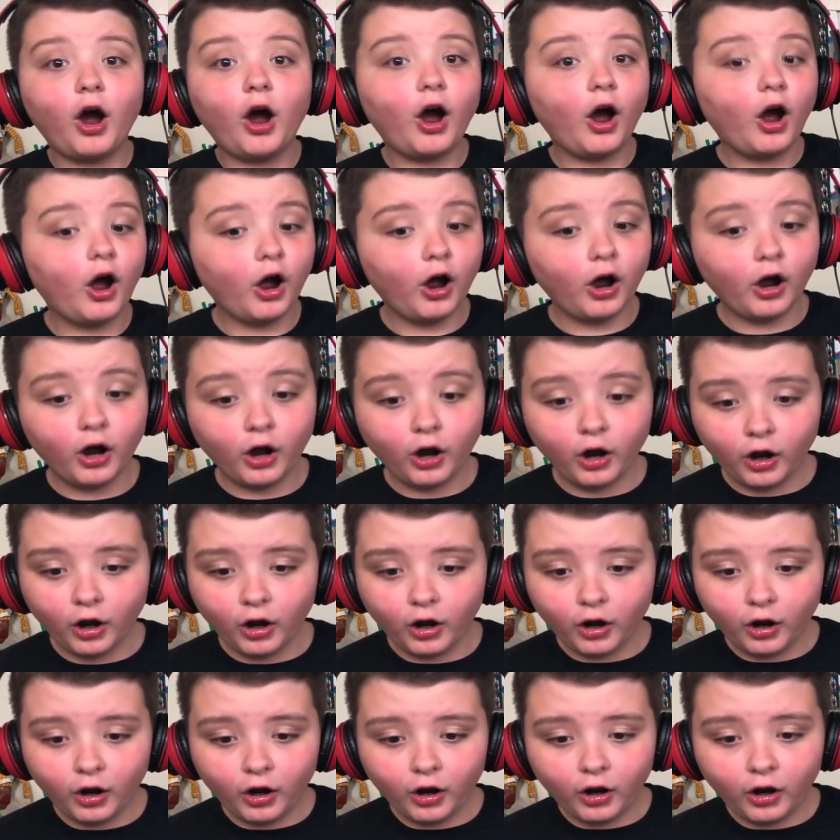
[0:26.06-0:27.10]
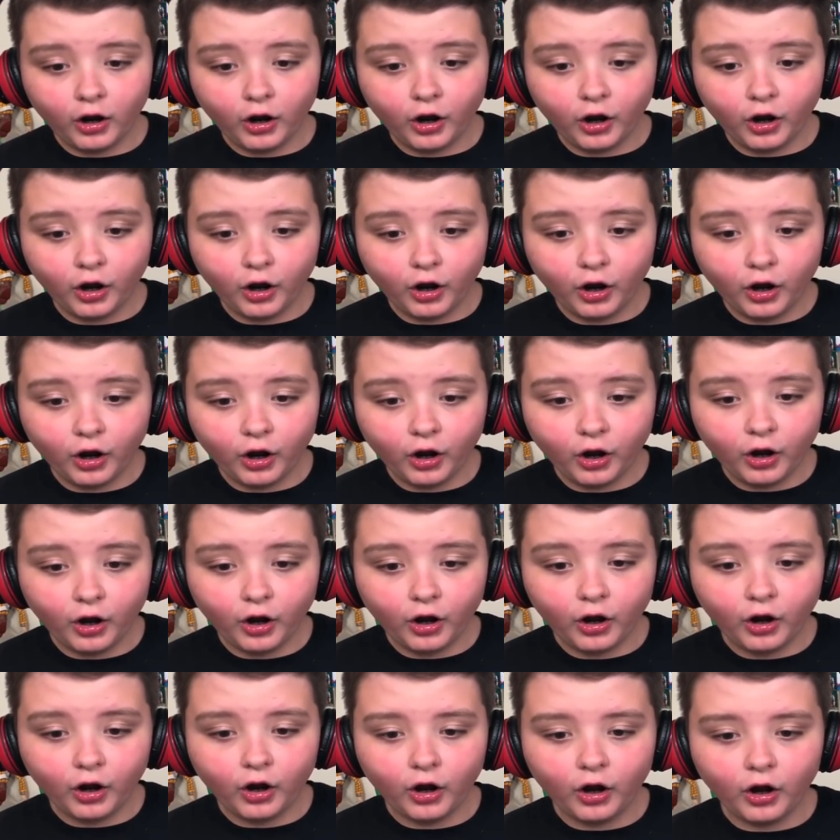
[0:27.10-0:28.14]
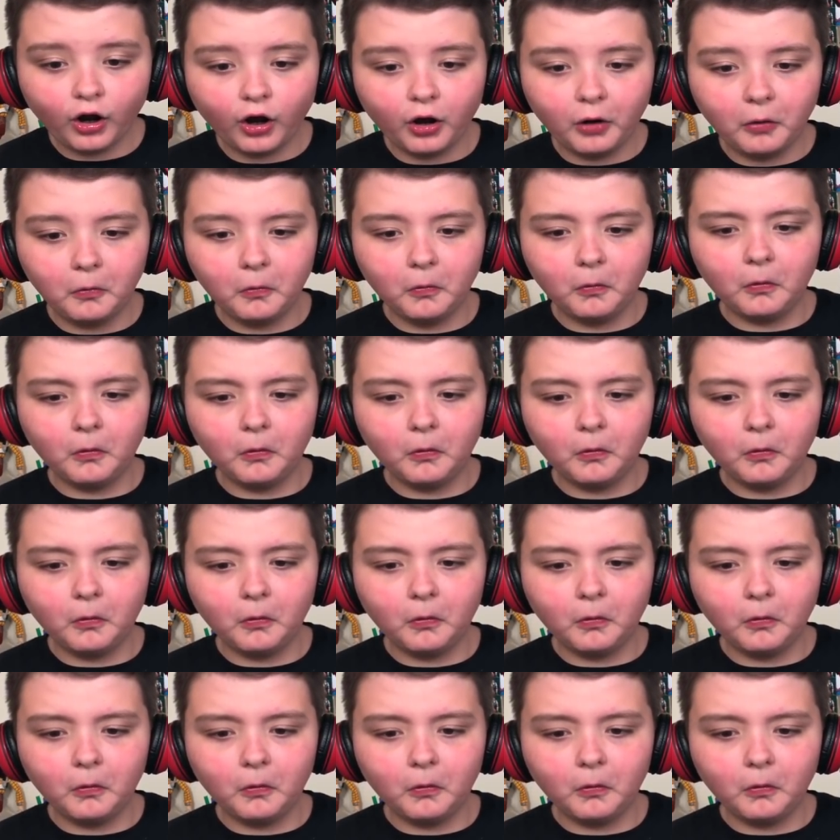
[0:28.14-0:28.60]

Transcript: no, she literally made a new friend.